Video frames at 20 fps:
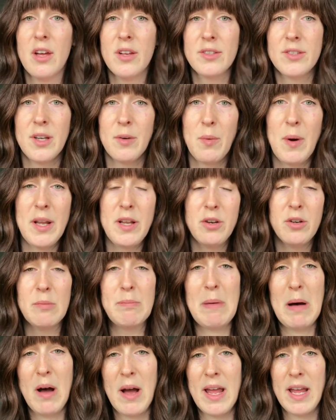So when you're
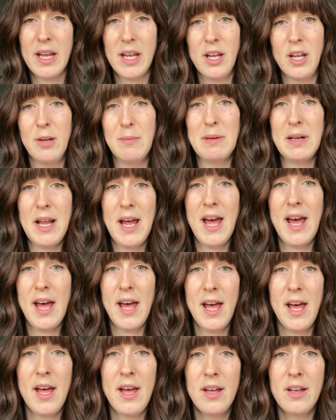buying human
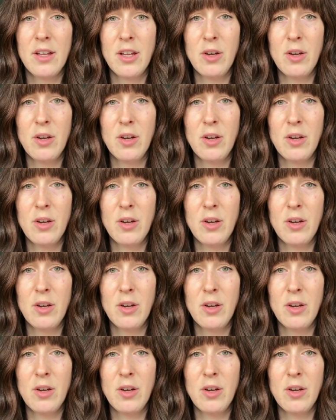hair,